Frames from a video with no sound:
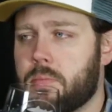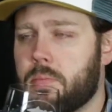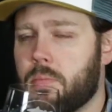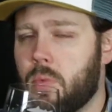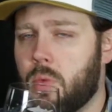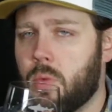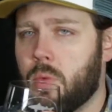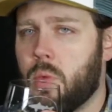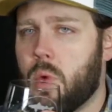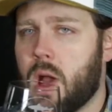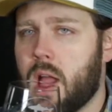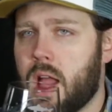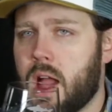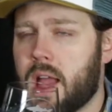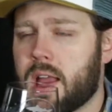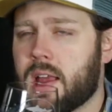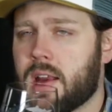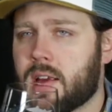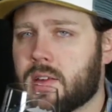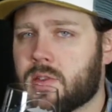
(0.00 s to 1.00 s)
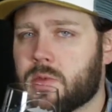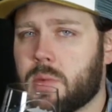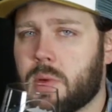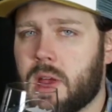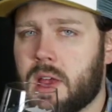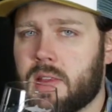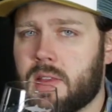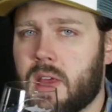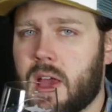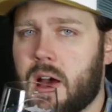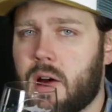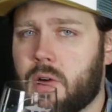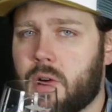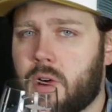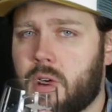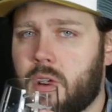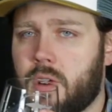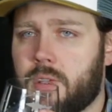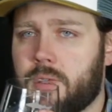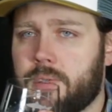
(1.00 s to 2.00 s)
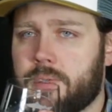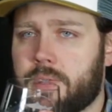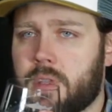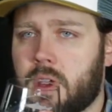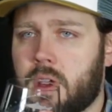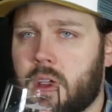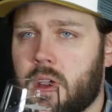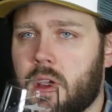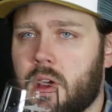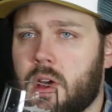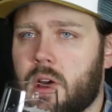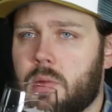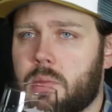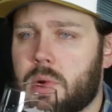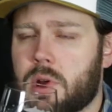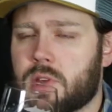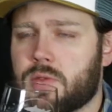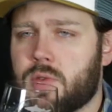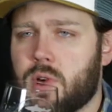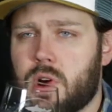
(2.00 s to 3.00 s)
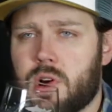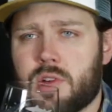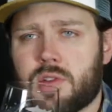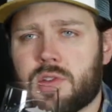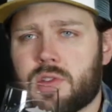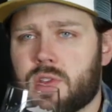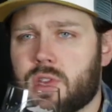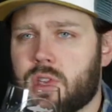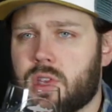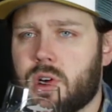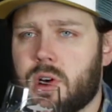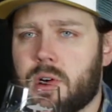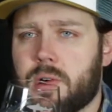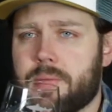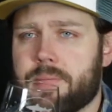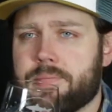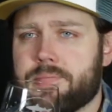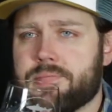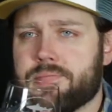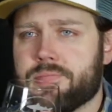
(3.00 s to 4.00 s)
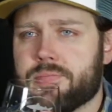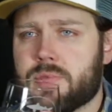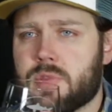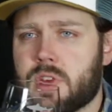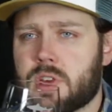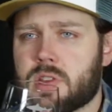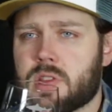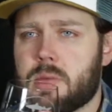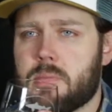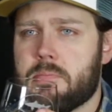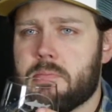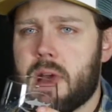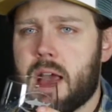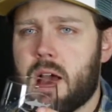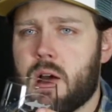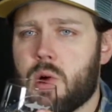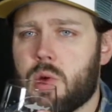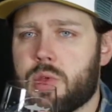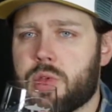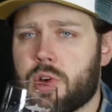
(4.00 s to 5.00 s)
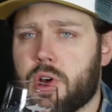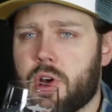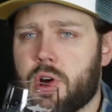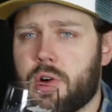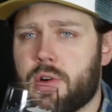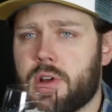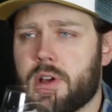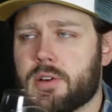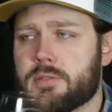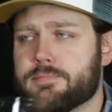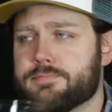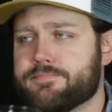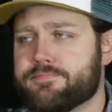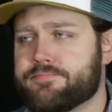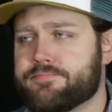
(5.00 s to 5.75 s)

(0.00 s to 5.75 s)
the way I can explain the alcohol. But as far as just the mouth coating,